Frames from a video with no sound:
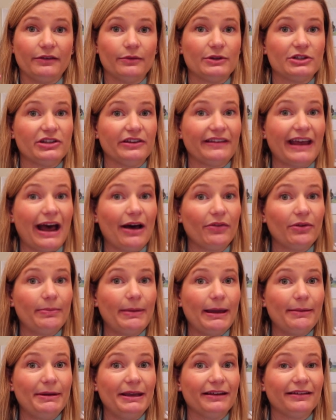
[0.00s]
which is how the
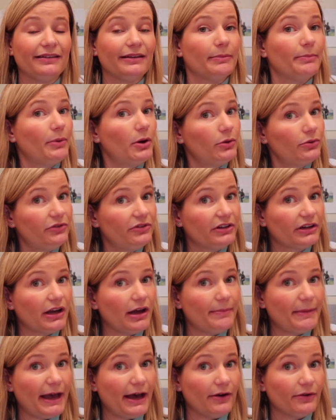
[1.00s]
baby is supposed to
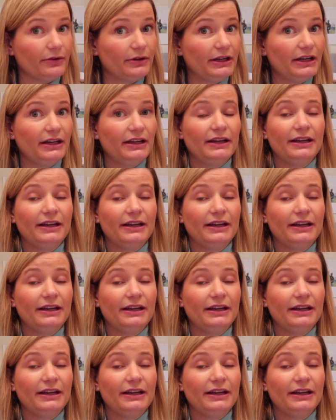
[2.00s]
come out,